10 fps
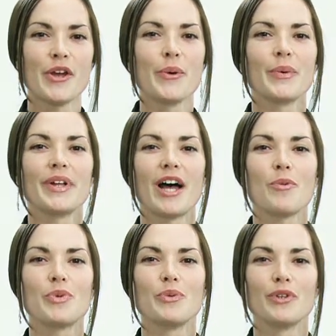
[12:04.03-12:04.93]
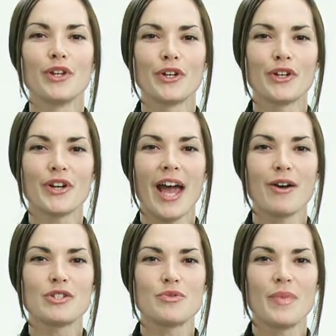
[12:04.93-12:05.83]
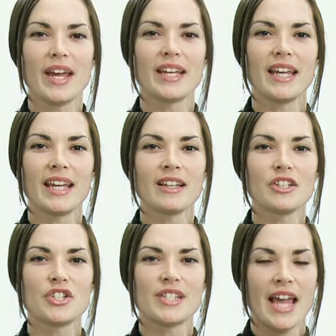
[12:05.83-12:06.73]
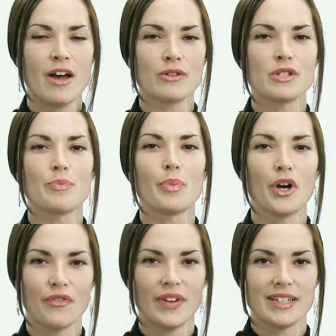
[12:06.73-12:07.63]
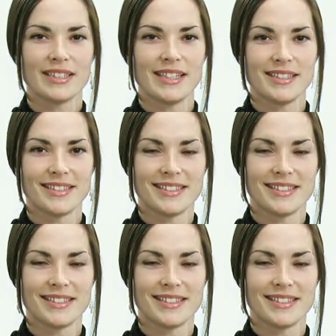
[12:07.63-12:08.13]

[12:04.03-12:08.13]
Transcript: will help you learn how to make English sounds perfectly.